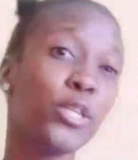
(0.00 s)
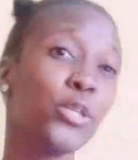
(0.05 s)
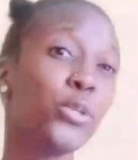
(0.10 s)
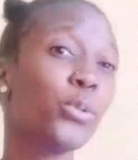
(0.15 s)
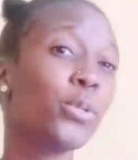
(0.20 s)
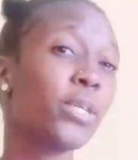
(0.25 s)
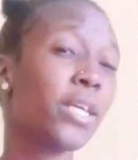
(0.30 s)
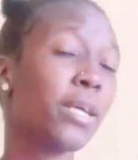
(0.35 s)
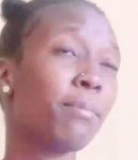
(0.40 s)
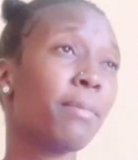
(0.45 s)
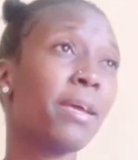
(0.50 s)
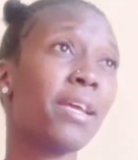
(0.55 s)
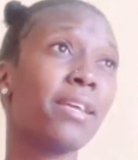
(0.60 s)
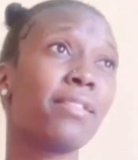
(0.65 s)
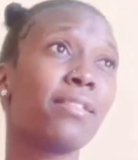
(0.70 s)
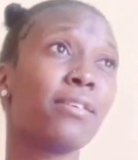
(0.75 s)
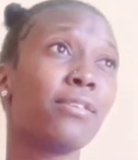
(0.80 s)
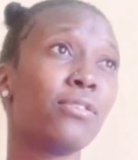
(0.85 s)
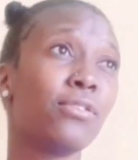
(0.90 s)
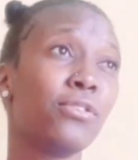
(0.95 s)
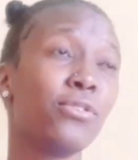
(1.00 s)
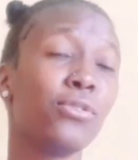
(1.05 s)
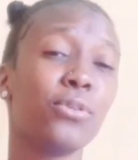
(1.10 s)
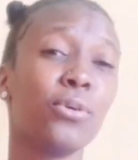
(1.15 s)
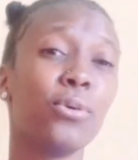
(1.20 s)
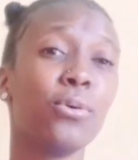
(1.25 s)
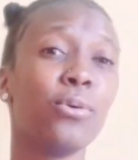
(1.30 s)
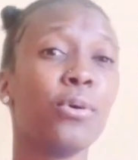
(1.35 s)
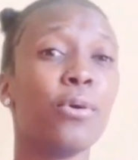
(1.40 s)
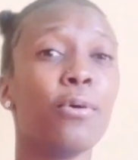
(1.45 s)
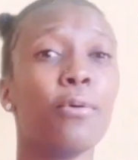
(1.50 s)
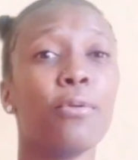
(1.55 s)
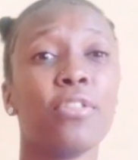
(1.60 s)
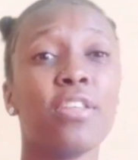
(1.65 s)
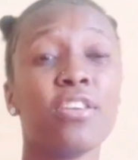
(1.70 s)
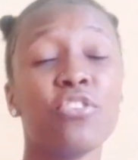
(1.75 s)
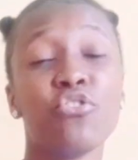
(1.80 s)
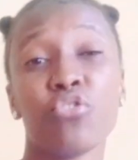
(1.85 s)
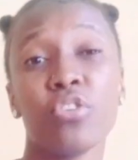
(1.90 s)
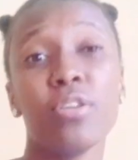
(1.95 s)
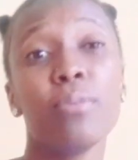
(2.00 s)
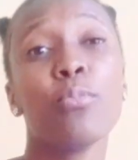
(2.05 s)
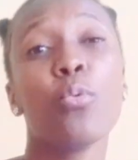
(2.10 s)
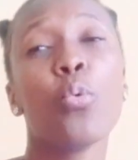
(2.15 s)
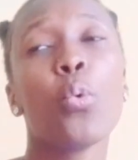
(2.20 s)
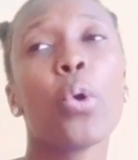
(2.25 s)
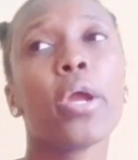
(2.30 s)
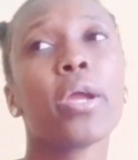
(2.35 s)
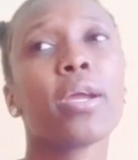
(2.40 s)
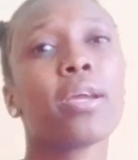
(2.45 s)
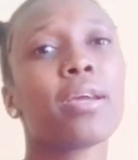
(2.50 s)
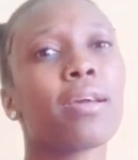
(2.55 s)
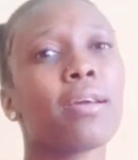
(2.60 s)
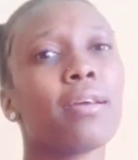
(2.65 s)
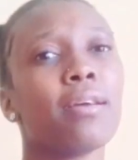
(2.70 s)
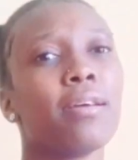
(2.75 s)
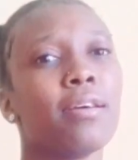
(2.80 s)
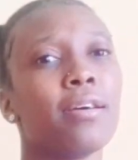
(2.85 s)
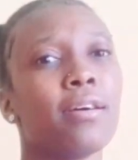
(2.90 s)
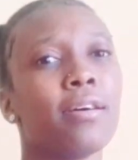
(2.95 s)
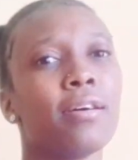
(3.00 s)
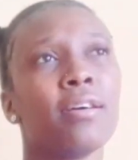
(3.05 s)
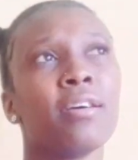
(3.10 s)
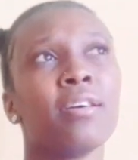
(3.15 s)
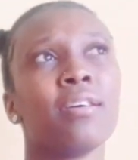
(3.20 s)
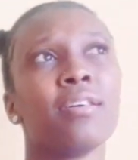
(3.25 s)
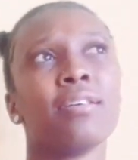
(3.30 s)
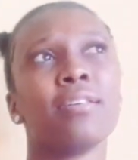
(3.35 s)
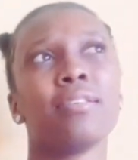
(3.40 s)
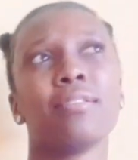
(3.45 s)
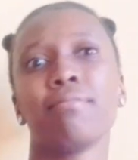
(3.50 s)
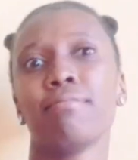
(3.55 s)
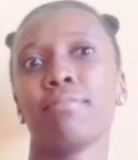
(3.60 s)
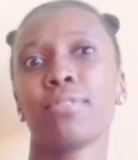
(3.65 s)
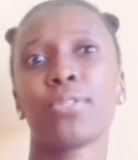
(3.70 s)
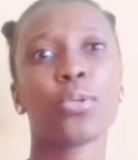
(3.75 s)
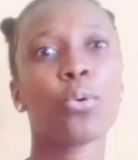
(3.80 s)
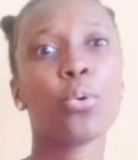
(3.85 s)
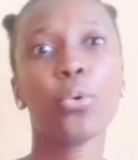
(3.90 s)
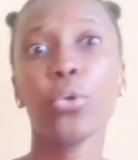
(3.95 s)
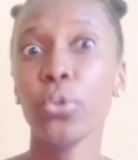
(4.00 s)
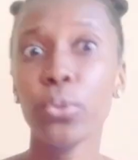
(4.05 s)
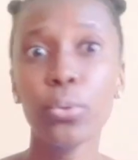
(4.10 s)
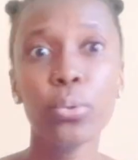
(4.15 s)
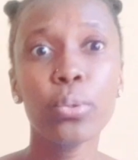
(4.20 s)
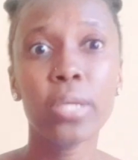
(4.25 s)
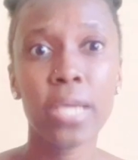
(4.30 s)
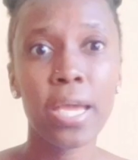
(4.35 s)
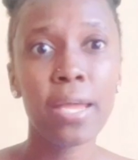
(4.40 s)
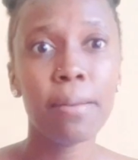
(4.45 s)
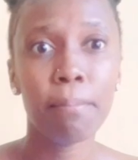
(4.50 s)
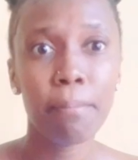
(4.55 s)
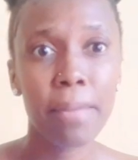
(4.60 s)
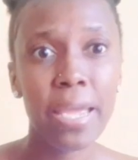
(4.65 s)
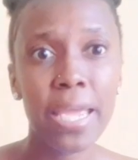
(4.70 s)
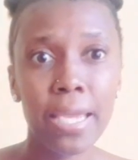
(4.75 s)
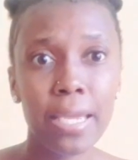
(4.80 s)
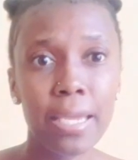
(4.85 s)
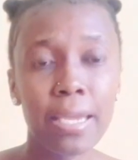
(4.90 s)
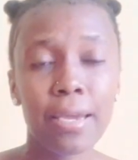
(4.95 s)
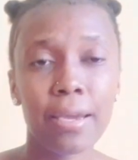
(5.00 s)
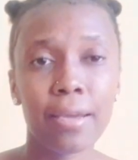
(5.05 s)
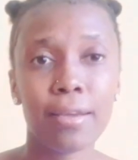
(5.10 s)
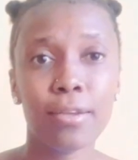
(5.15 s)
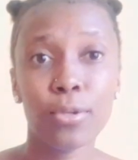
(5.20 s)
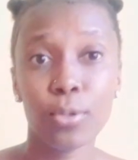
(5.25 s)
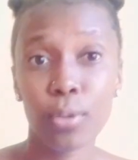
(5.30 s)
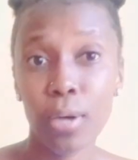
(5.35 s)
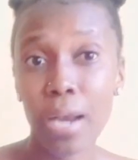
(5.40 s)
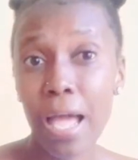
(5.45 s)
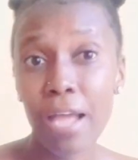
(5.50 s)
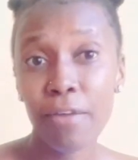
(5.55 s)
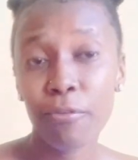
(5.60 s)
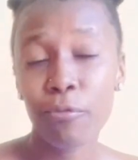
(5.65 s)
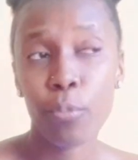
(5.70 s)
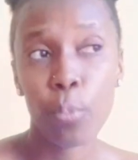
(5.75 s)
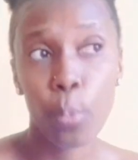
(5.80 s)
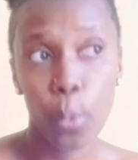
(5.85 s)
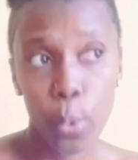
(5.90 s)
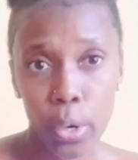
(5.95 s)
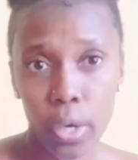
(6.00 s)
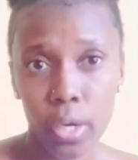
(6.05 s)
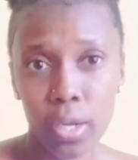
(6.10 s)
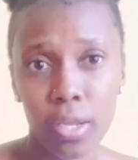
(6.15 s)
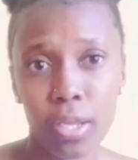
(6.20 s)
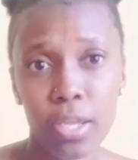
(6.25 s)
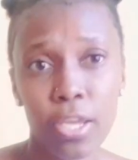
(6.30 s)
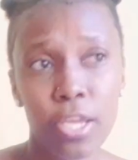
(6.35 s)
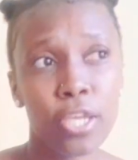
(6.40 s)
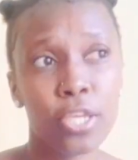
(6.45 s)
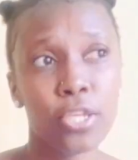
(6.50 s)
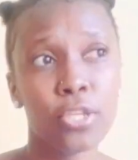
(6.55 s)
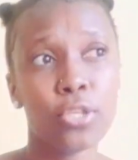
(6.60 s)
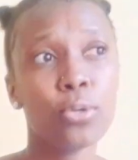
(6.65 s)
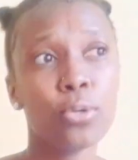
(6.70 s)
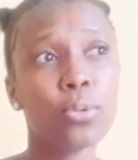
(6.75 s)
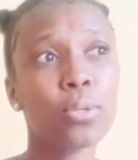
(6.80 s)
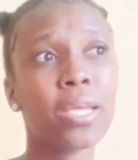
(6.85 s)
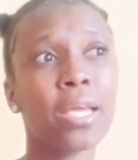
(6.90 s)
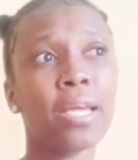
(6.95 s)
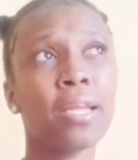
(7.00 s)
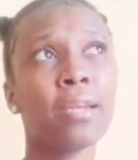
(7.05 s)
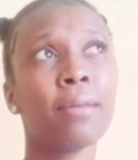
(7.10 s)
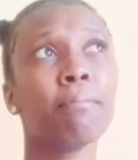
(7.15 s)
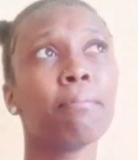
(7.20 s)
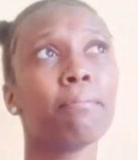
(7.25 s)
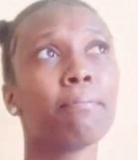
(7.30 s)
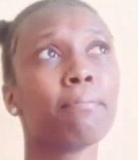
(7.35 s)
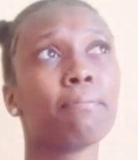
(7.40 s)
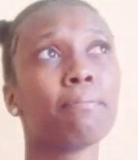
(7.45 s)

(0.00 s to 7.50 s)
you can make the, the dream work. So you can make your life work. You can,